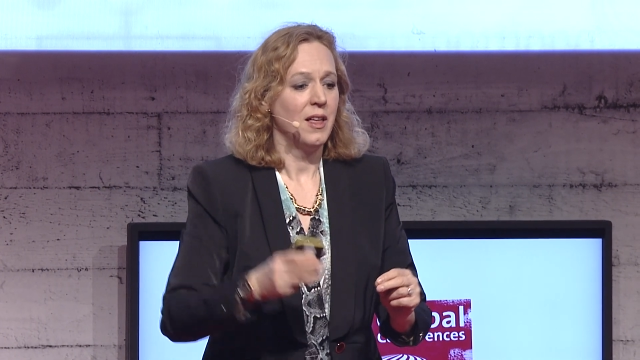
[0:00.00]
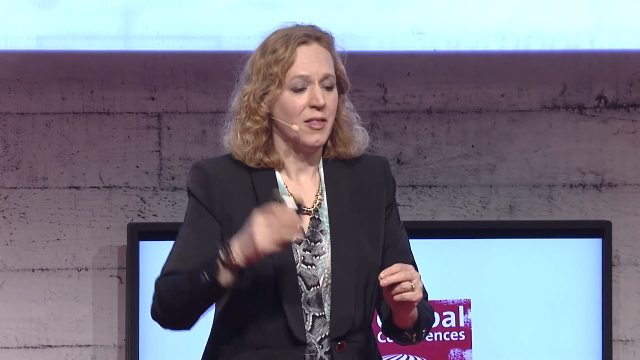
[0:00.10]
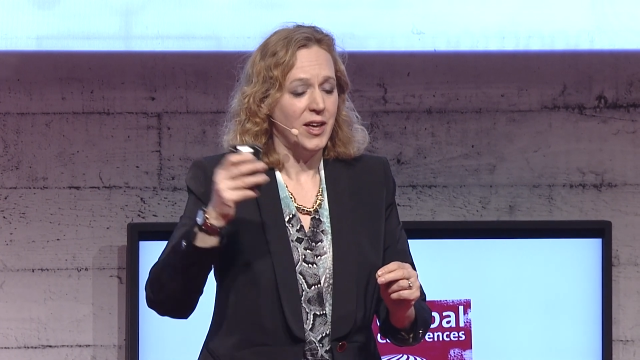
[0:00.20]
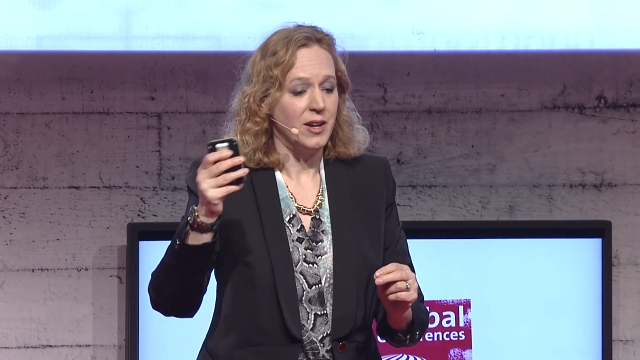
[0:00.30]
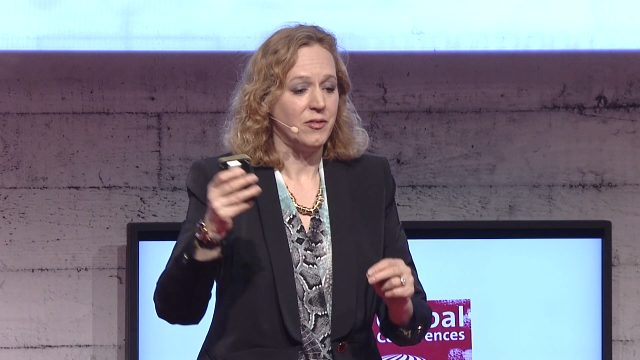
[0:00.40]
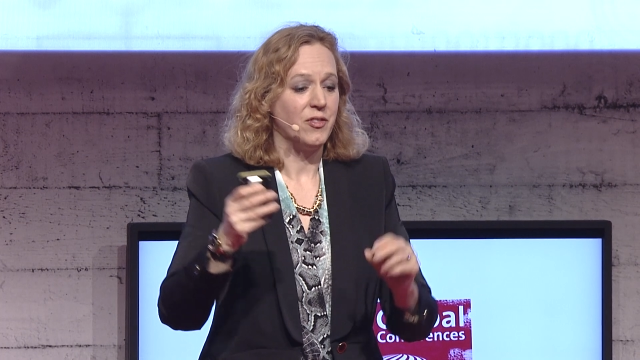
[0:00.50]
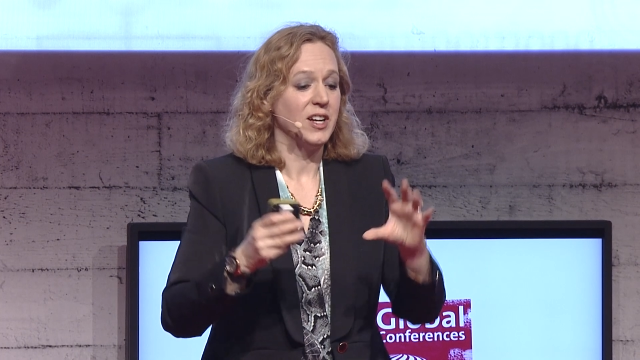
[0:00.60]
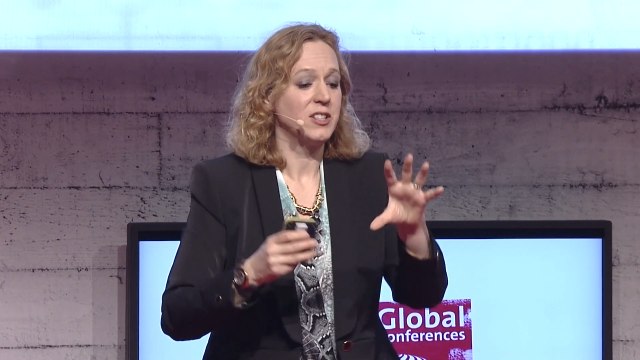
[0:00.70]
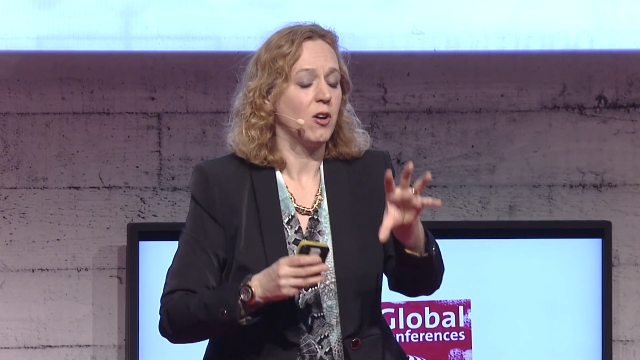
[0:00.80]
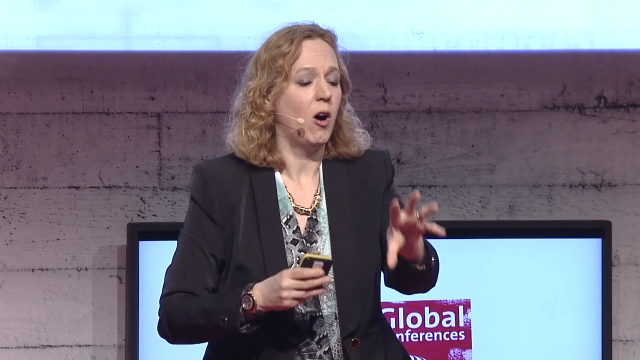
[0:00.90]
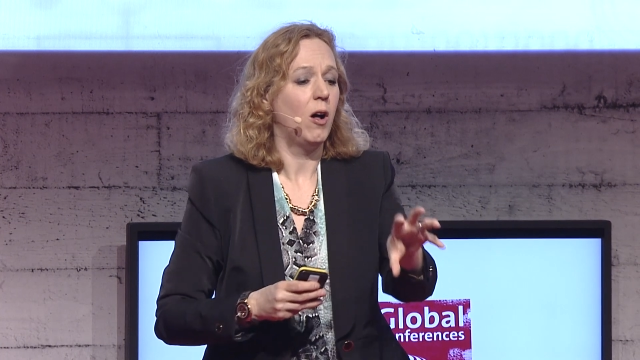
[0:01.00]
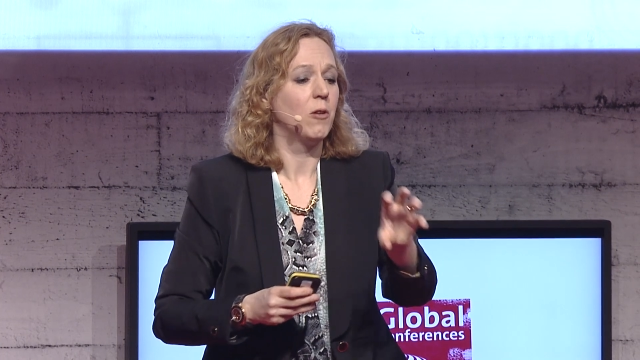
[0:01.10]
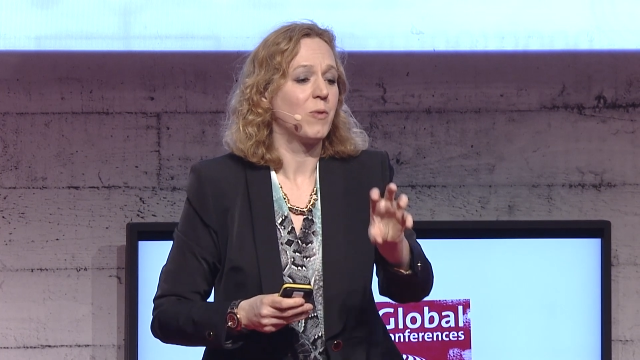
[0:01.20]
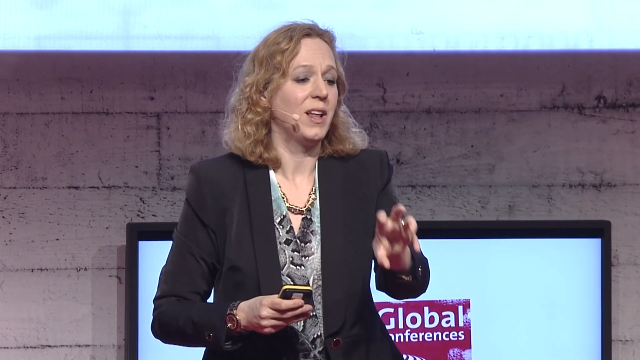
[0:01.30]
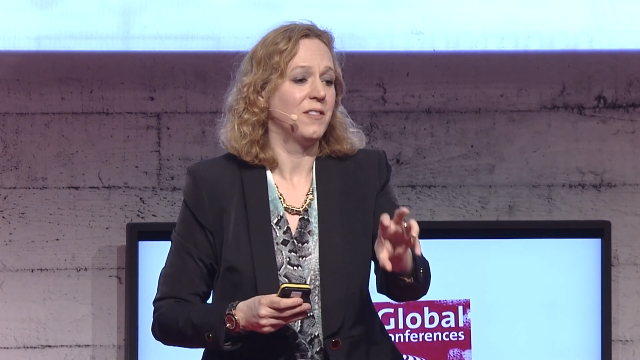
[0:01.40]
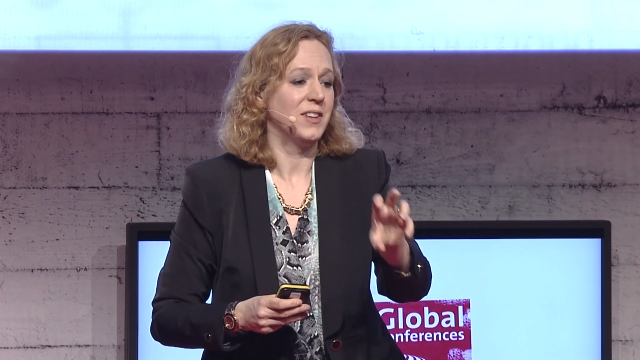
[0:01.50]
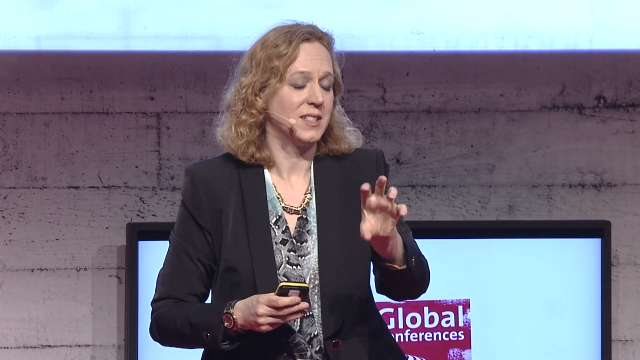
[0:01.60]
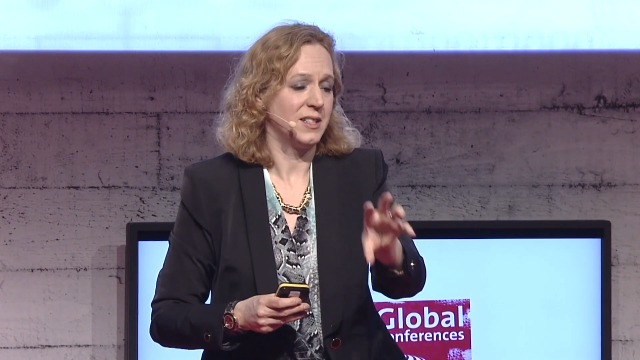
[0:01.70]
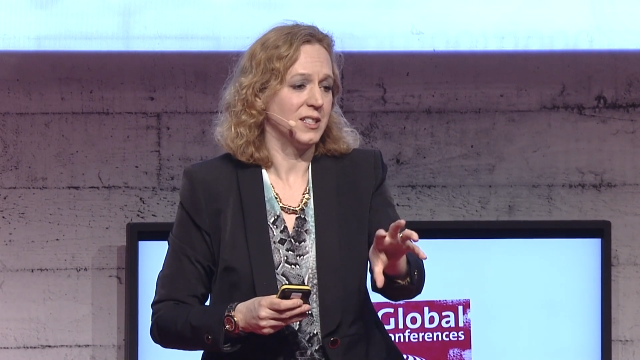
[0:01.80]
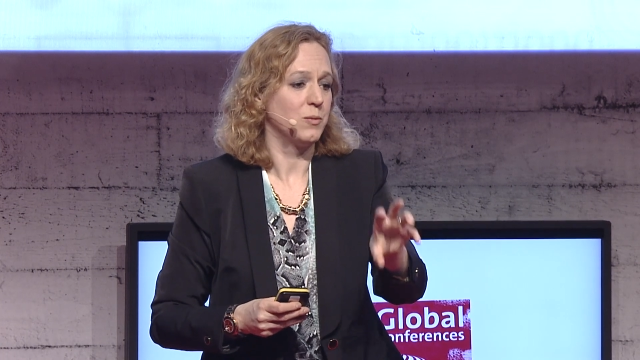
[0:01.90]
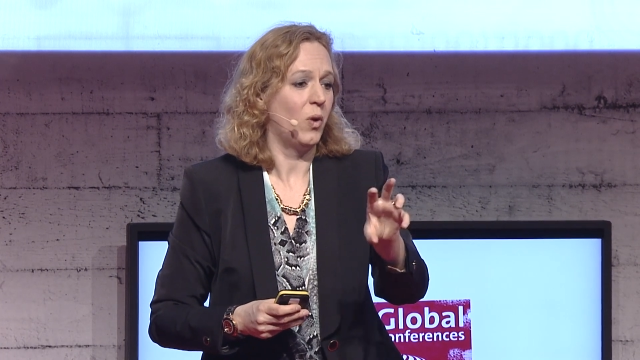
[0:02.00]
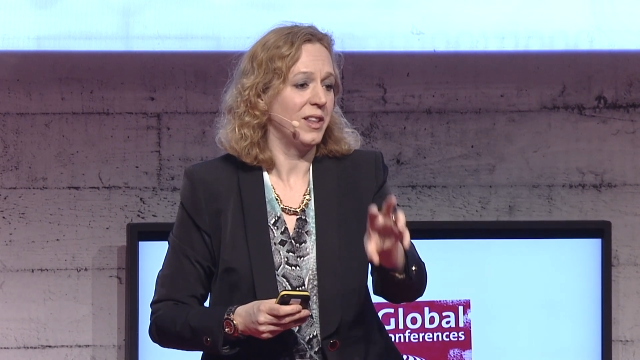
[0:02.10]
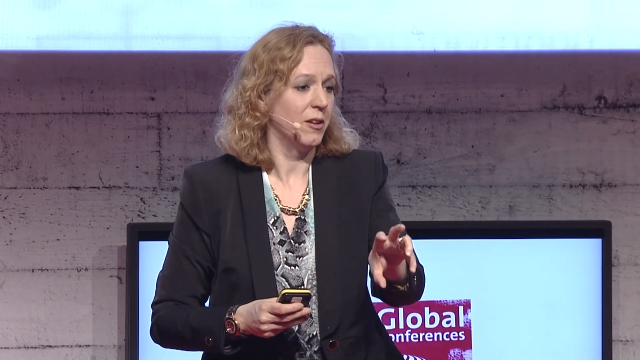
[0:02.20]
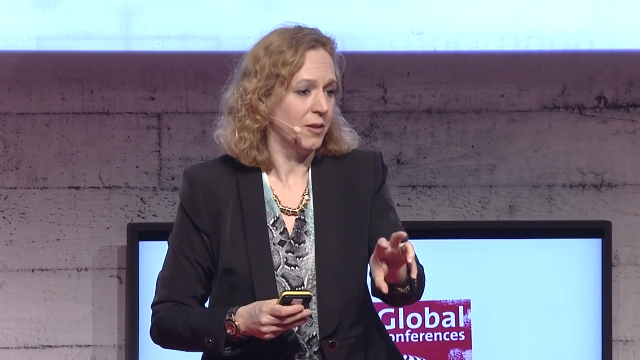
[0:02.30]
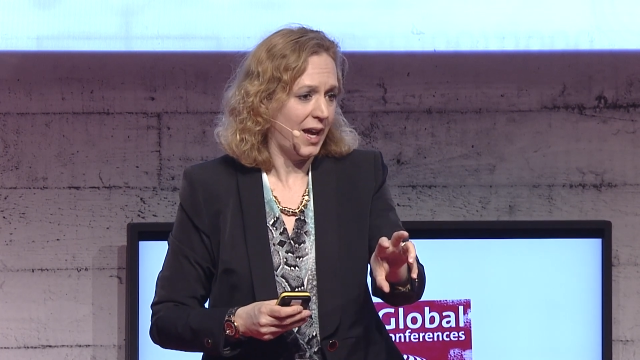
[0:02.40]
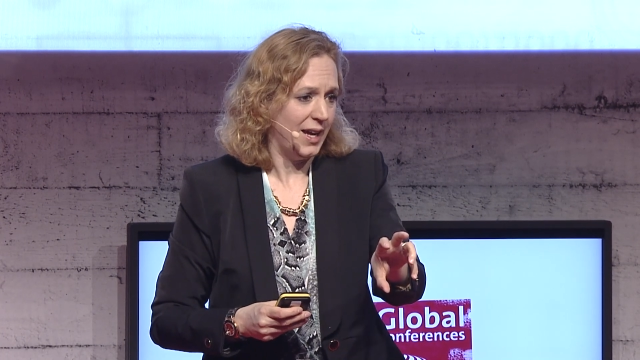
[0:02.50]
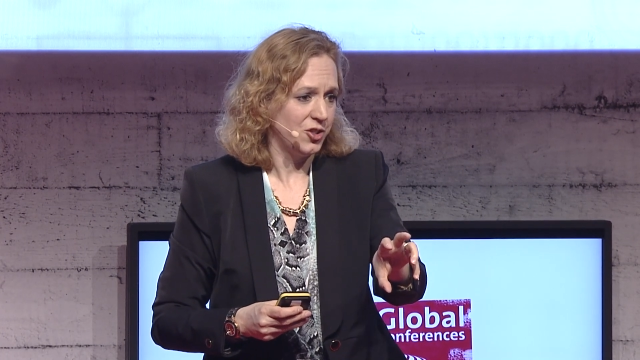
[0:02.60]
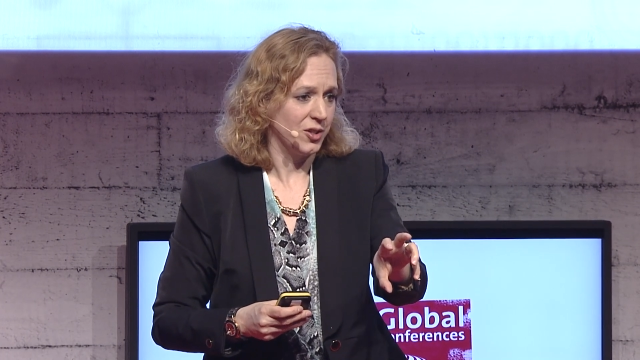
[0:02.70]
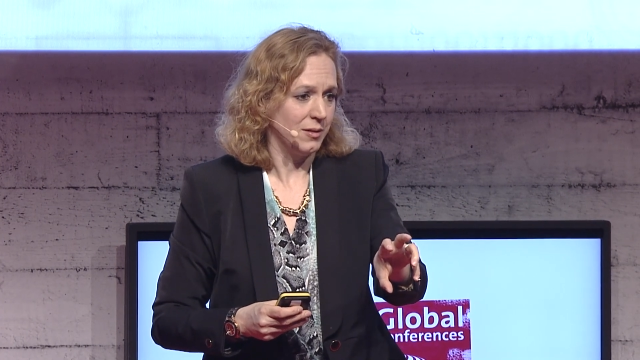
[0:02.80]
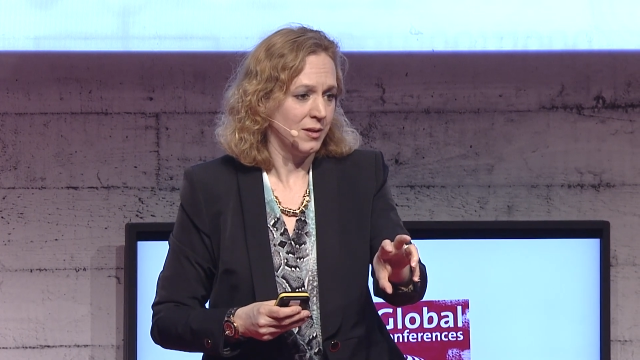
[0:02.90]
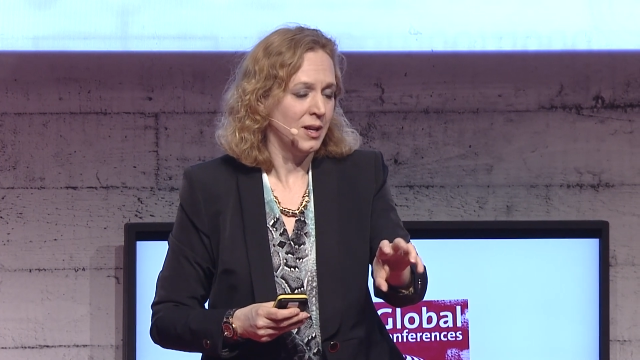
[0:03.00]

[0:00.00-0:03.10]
that is all relevant to this one location,